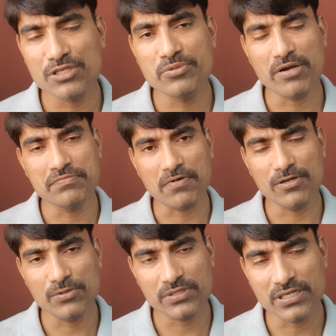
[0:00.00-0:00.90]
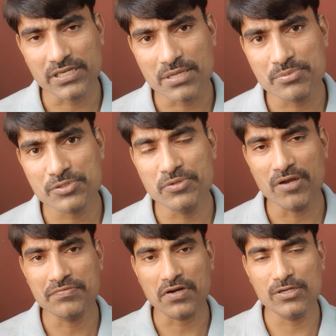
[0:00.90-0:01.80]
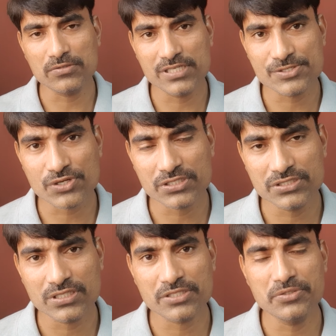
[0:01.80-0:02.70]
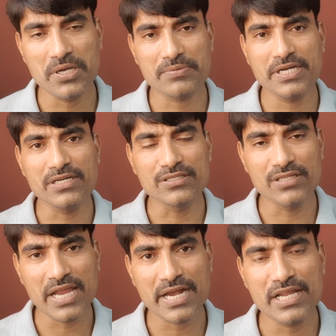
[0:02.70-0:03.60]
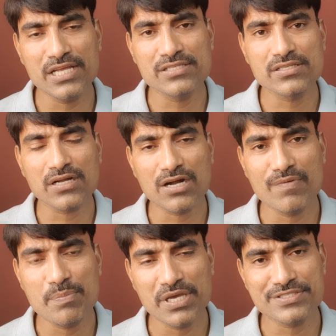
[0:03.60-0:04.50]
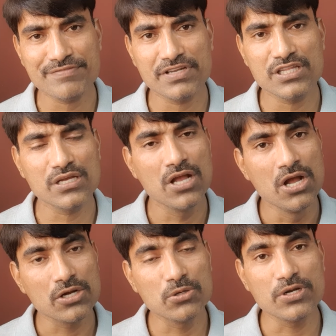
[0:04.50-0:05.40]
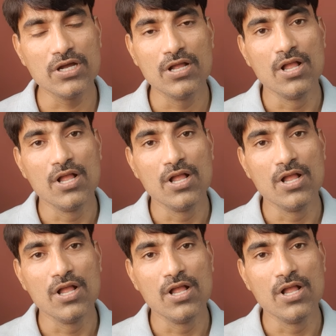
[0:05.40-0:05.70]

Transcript: you have followed the tips, you have followed the structure, you have written the headings, the cover page, everything good.